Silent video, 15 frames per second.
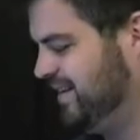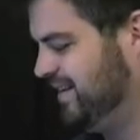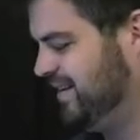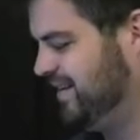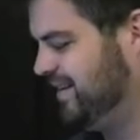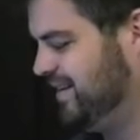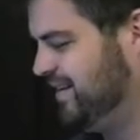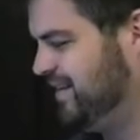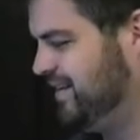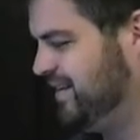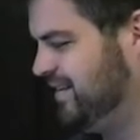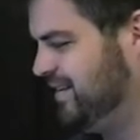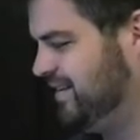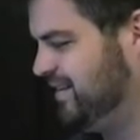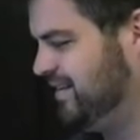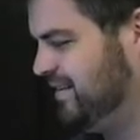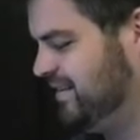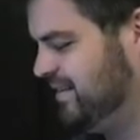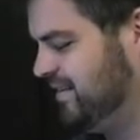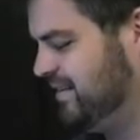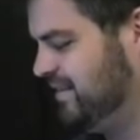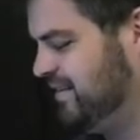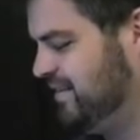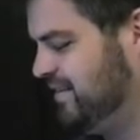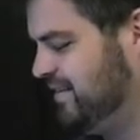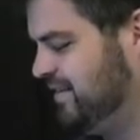[no speech]